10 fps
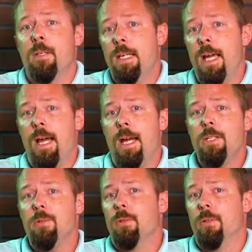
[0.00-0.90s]
the
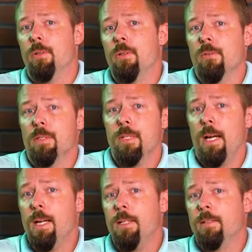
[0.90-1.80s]
annual
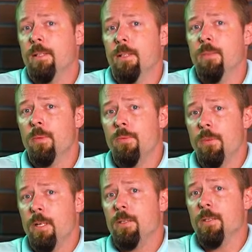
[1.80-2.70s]
recycling would
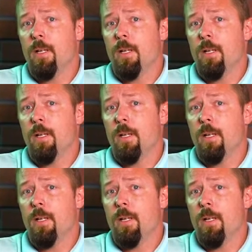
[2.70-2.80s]
reach